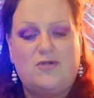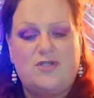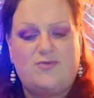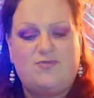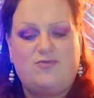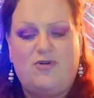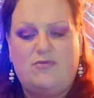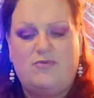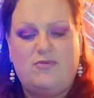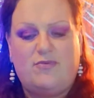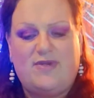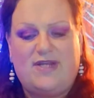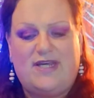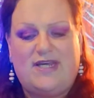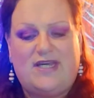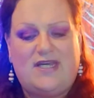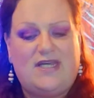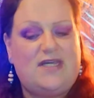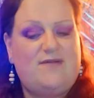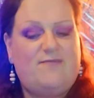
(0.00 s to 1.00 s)
It's
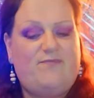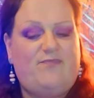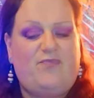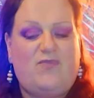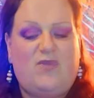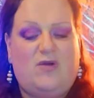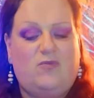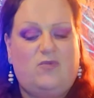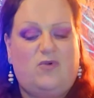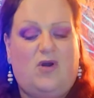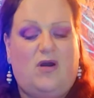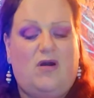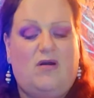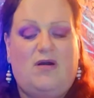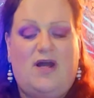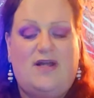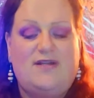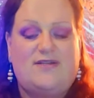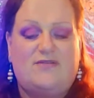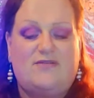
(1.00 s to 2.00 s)
probably, what,
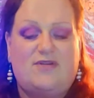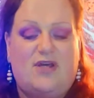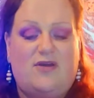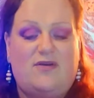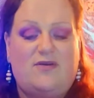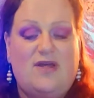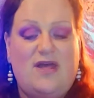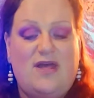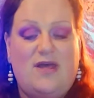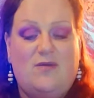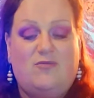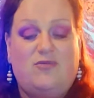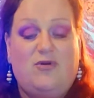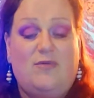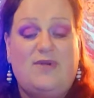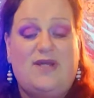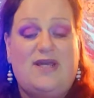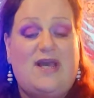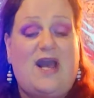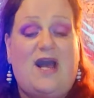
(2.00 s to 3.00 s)
I don't know,
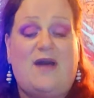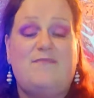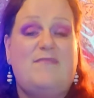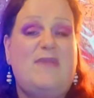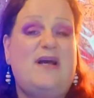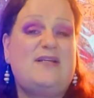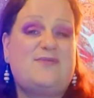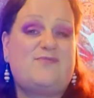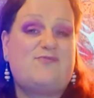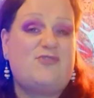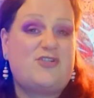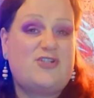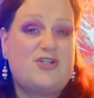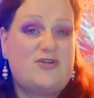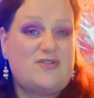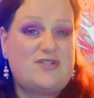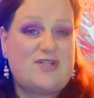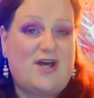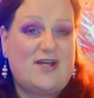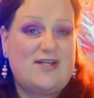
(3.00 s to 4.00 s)
probably a
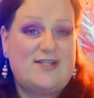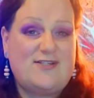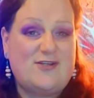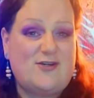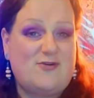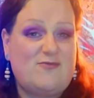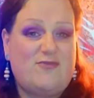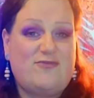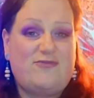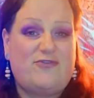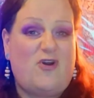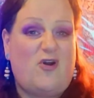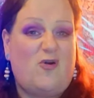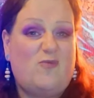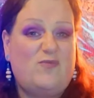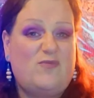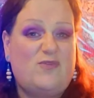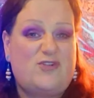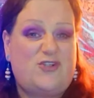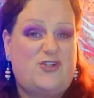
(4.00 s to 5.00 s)
mass-produced item
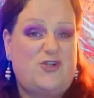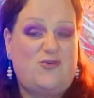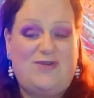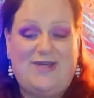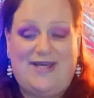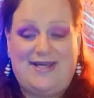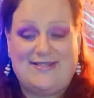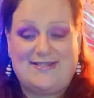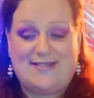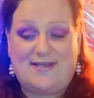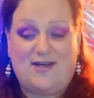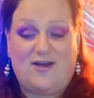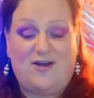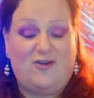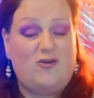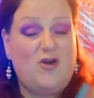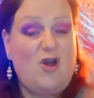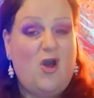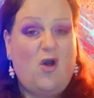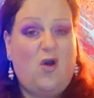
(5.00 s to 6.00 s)
from 2 years
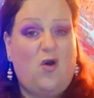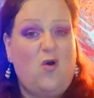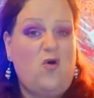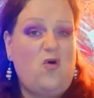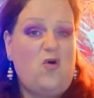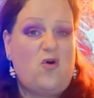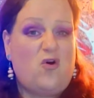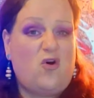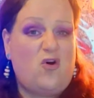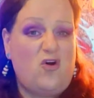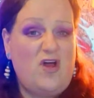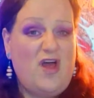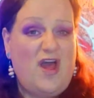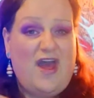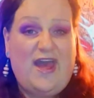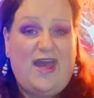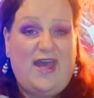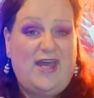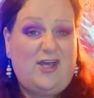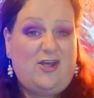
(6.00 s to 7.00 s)
ago. Or
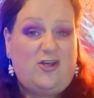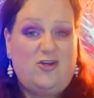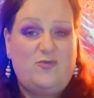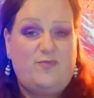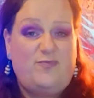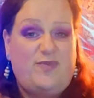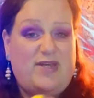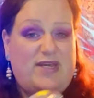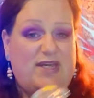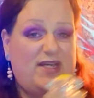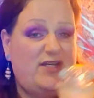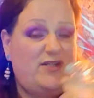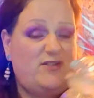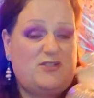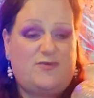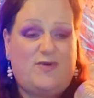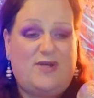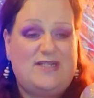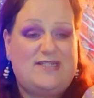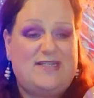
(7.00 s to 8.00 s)
it could be
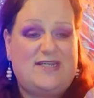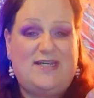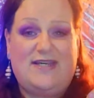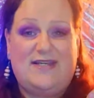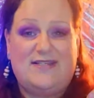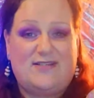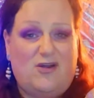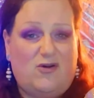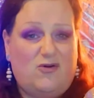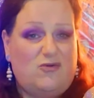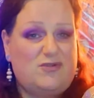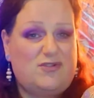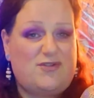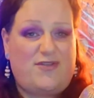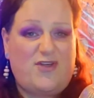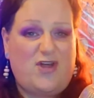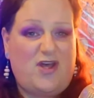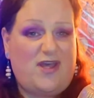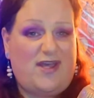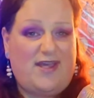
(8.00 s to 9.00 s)
20 years old,
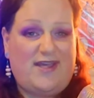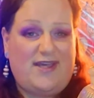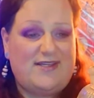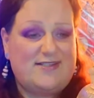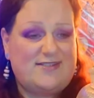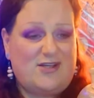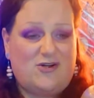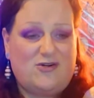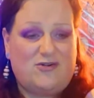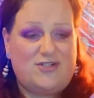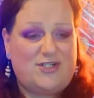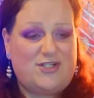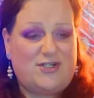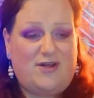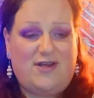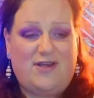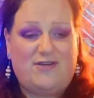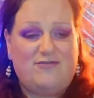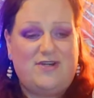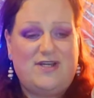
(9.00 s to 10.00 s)
30 years old. You
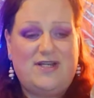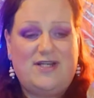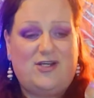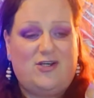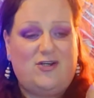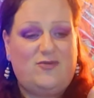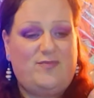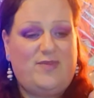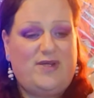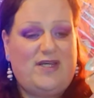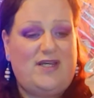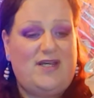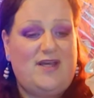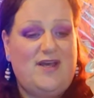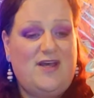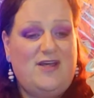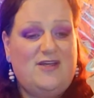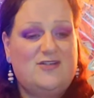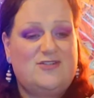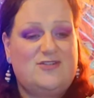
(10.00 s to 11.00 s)
know, it really could be
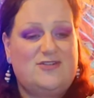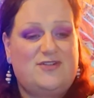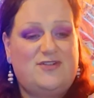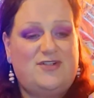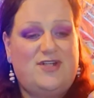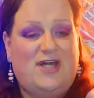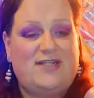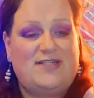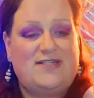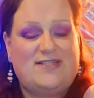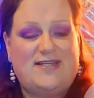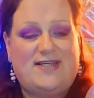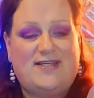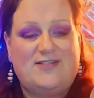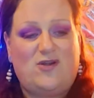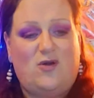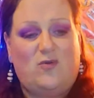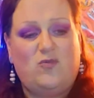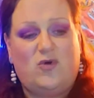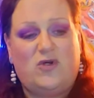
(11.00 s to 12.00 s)
sort of
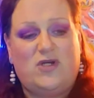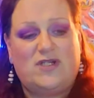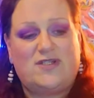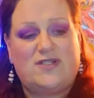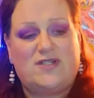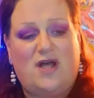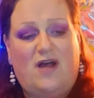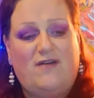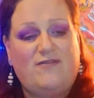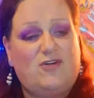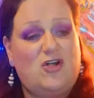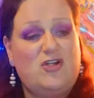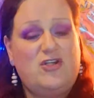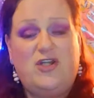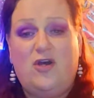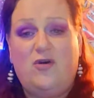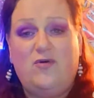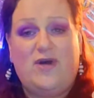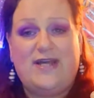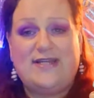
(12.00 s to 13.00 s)
90s onwards. I've got
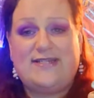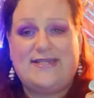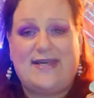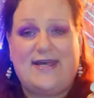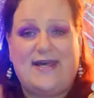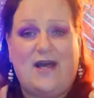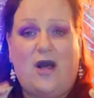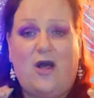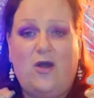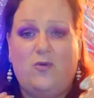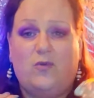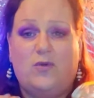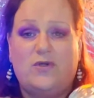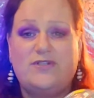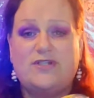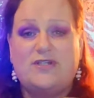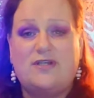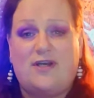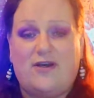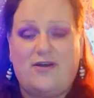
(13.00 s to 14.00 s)
no idea. I
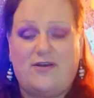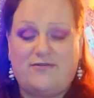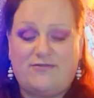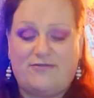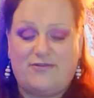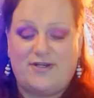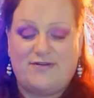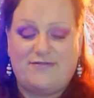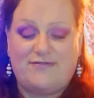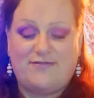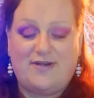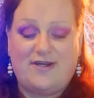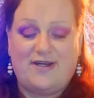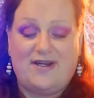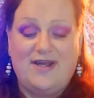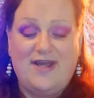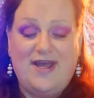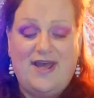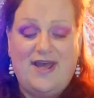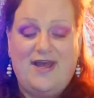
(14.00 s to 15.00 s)
wasn't going for it
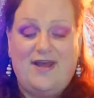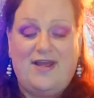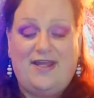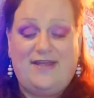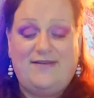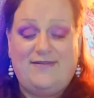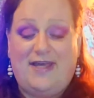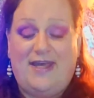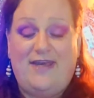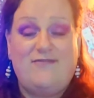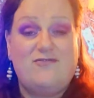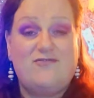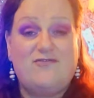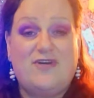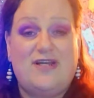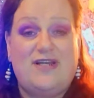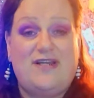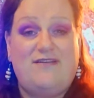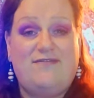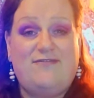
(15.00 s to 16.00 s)
for even
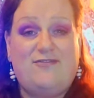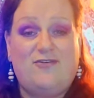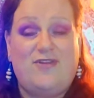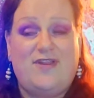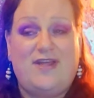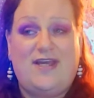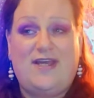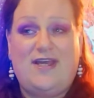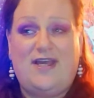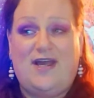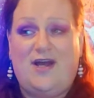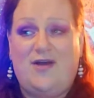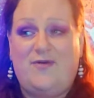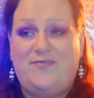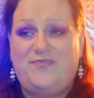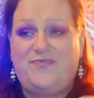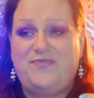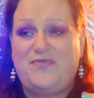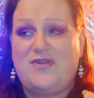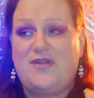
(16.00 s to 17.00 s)
really for the
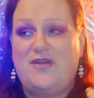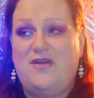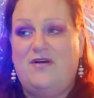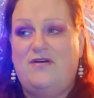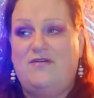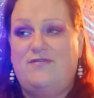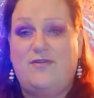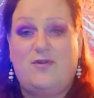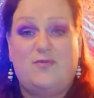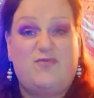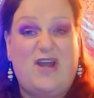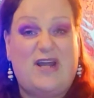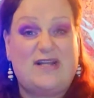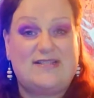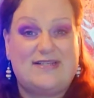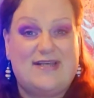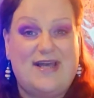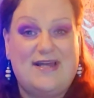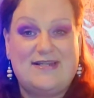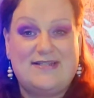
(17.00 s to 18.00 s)

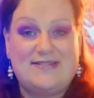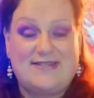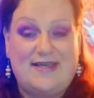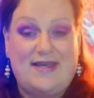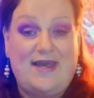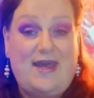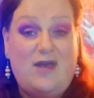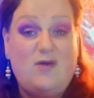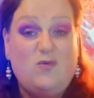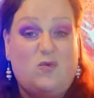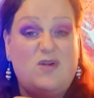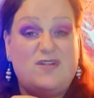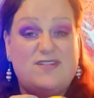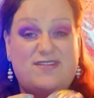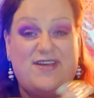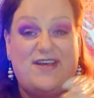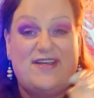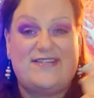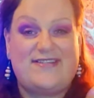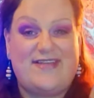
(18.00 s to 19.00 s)
practicality. It was
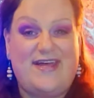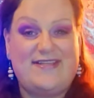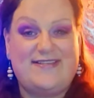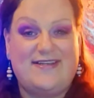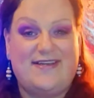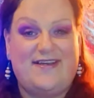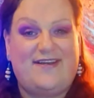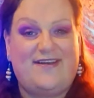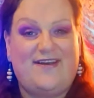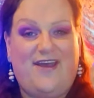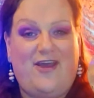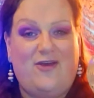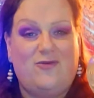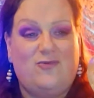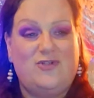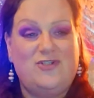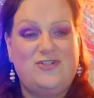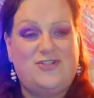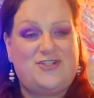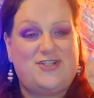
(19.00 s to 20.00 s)
the aesthetic. It
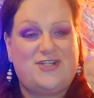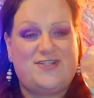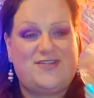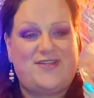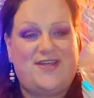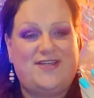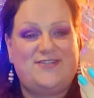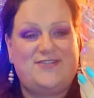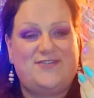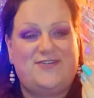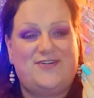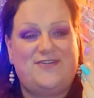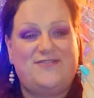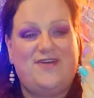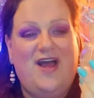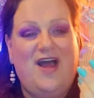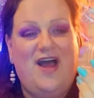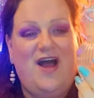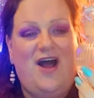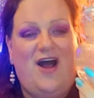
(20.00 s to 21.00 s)
was just this sort of,
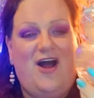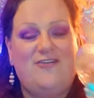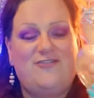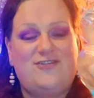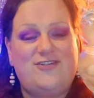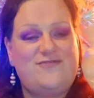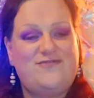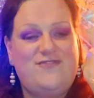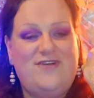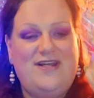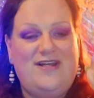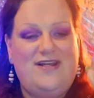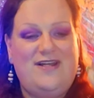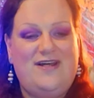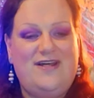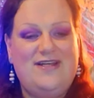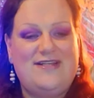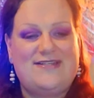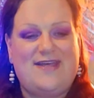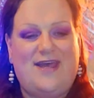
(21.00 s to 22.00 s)
I just really
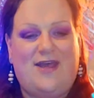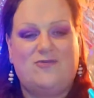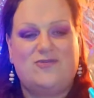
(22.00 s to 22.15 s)
liked it.